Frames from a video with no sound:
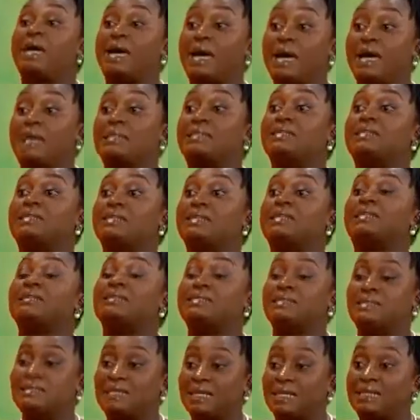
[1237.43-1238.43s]
and then
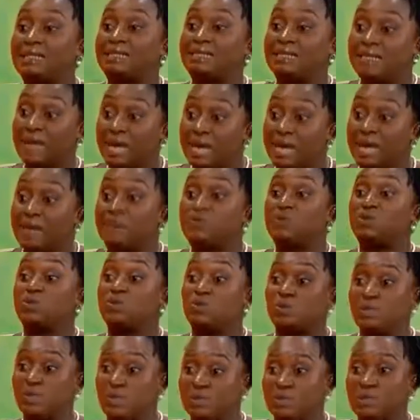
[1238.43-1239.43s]
take time
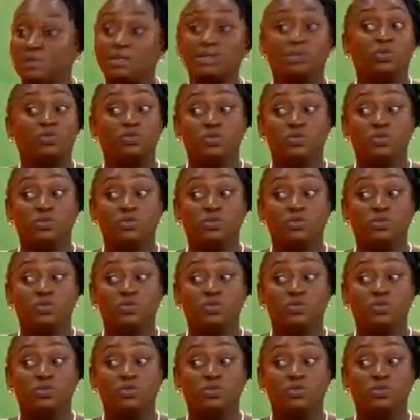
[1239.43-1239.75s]
to eat.